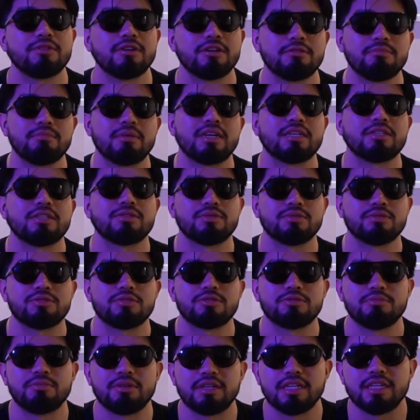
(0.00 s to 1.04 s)
my
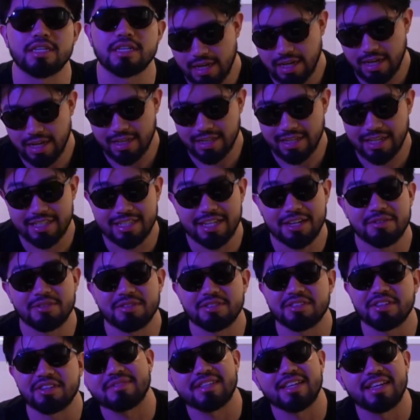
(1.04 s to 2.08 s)
social media. And that's how I
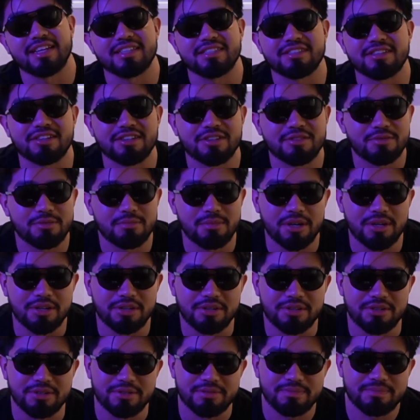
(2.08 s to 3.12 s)
started. I started with my
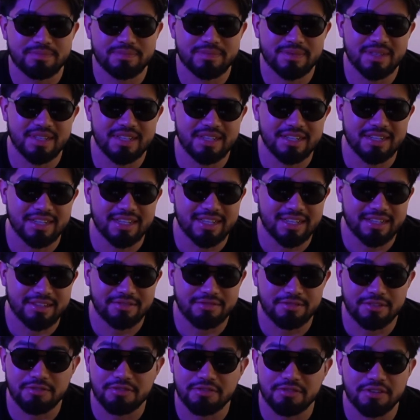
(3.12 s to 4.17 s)
uncle, literally
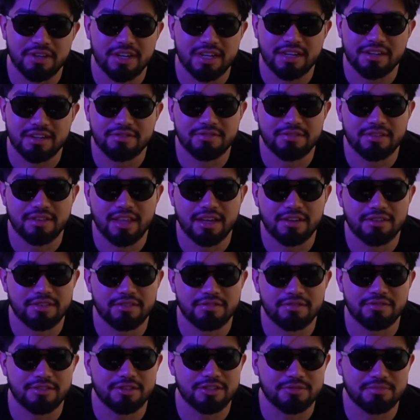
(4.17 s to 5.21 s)
for free for like the
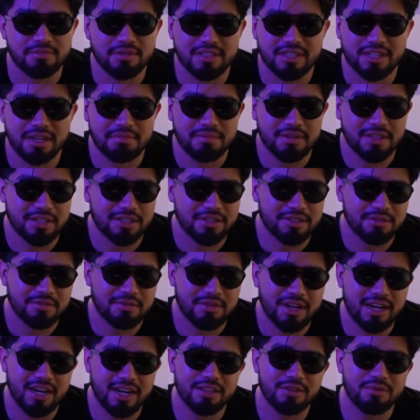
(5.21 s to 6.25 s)
first month. I'm like, you know
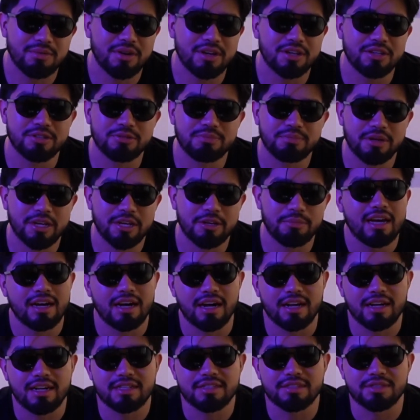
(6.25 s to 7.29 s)
what, I don't want you to pay me
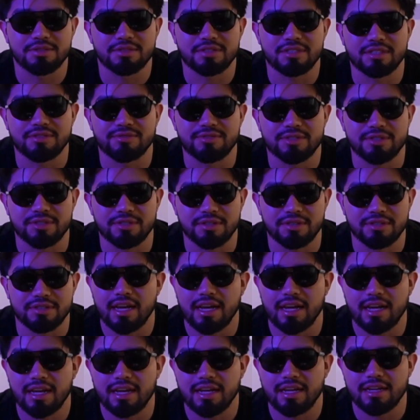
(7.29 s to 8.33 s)
unless you see
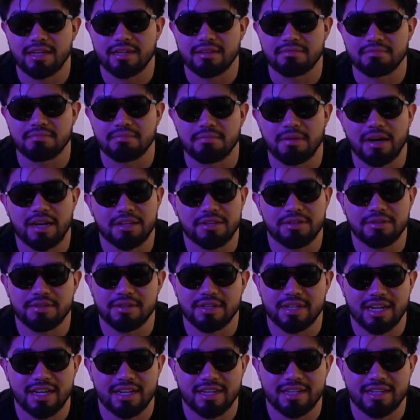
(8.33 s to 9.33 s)
results. And mind you, again,